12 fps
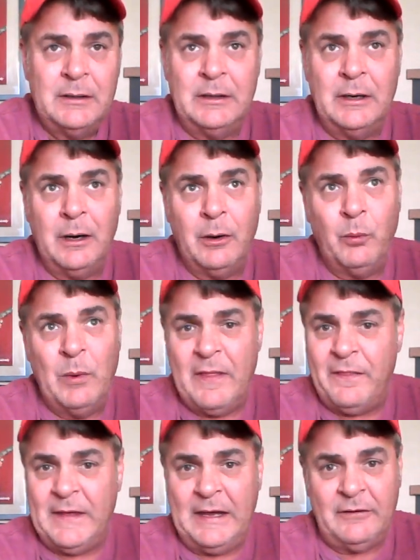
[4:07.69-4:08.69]
you know,
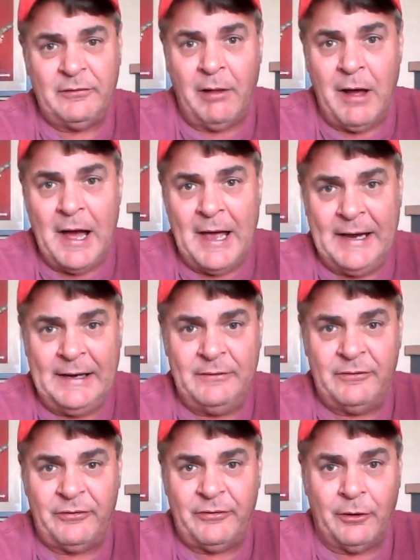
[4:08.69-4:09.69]
with these
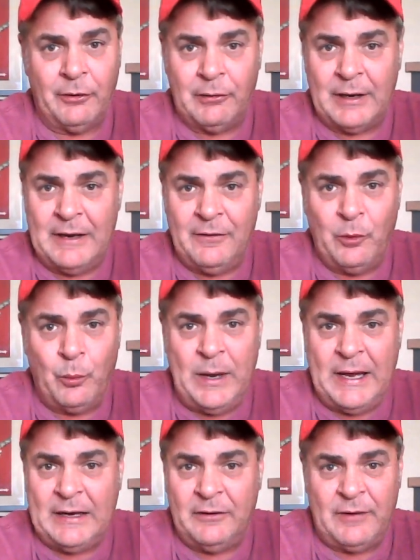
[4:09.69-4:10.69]
lines early in the
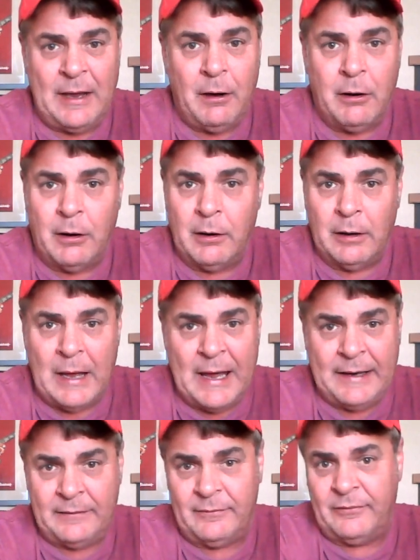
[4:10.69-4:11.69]
week as they are,
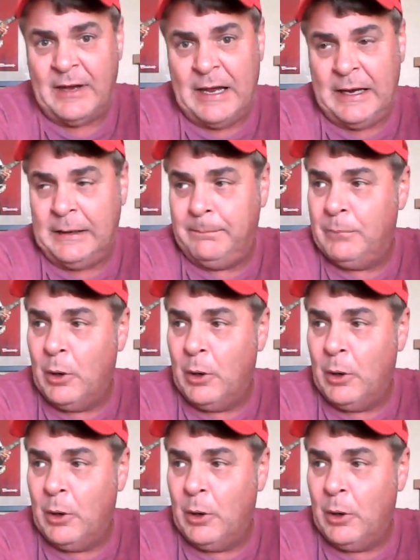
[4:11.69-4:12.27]
like, say,